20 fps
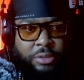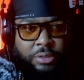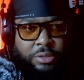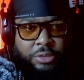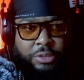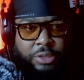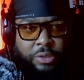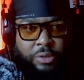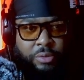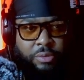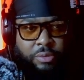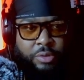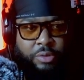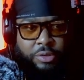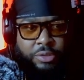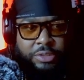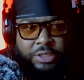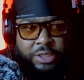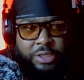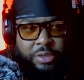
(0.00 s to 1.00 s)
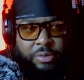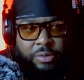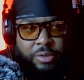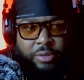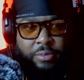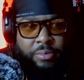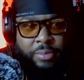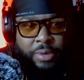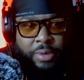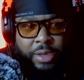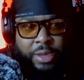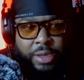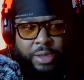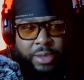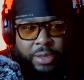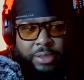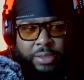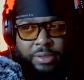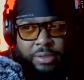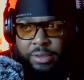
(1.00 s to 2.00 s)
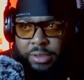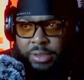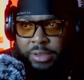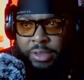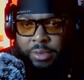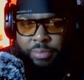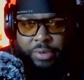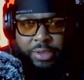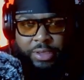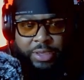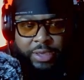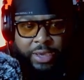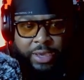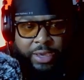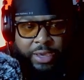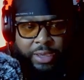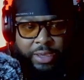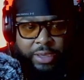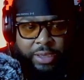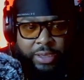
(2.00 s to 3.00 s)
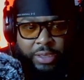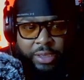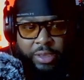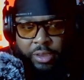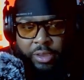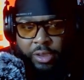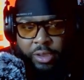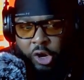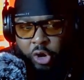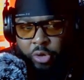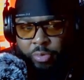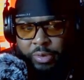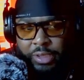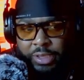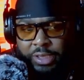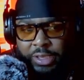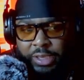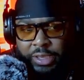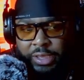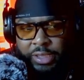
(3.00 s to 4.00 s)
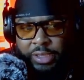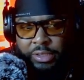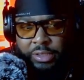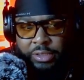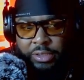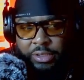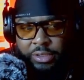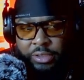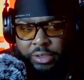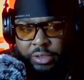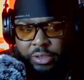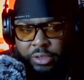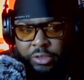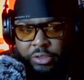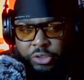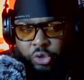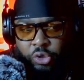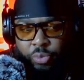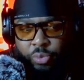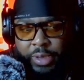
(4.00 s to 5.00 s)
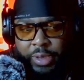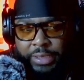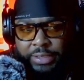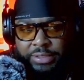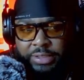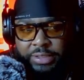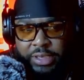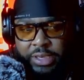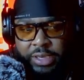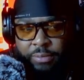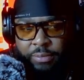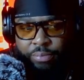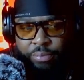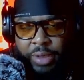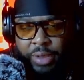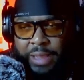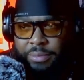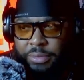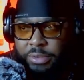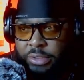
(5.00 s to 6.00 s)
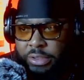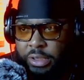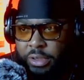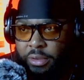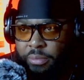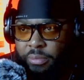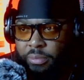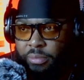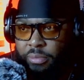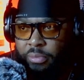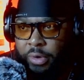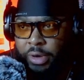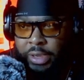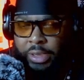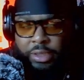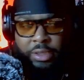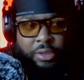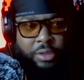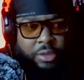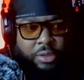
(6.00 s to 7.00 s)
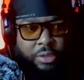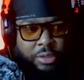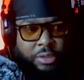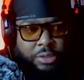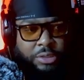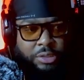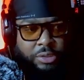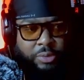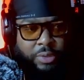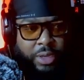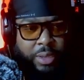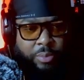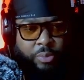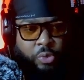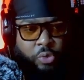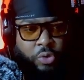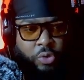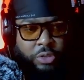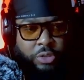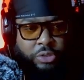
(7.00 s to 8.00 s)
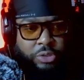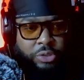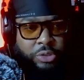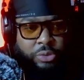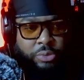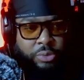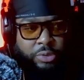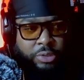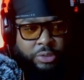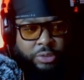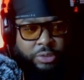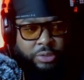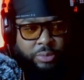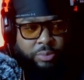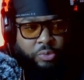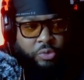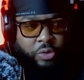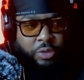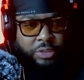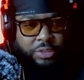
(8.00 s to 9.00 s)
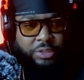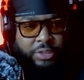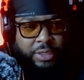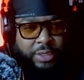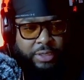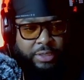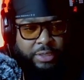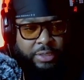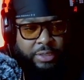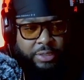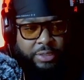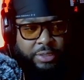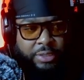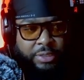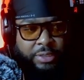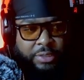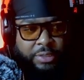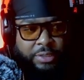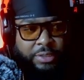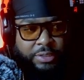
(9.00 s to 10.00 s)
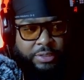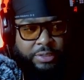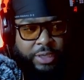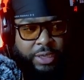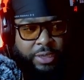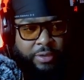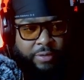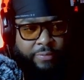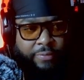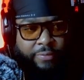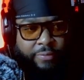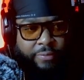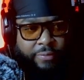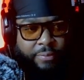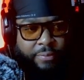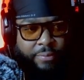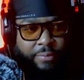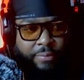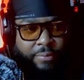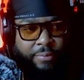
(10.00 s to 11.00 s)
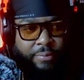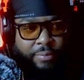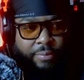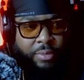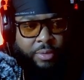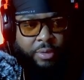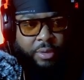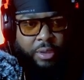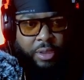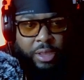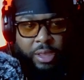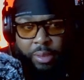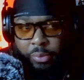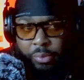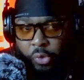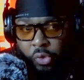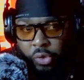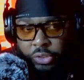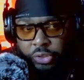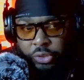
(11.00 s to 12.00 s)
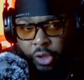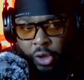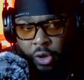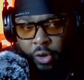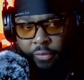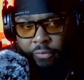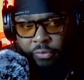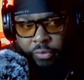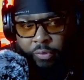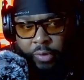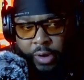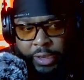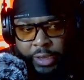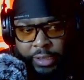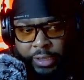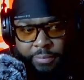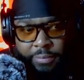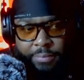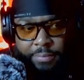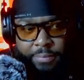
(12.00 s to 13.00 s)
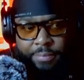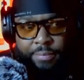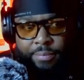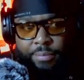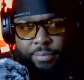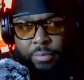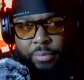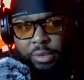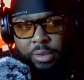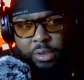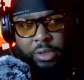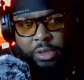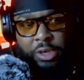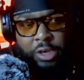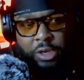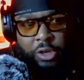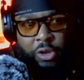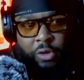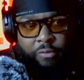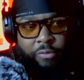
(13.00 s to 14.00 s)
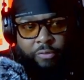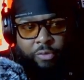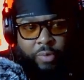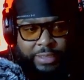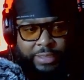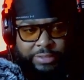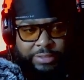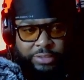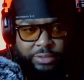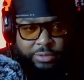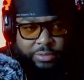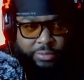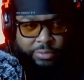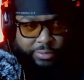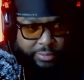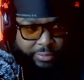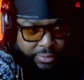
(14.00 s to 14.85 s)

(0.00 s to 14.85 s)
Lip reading: So you see my MPK Urban Kit 2 banks kit pops up, right? So what I'm going to do is I'm going to say save. I'm going to overwrite. It overwrites it.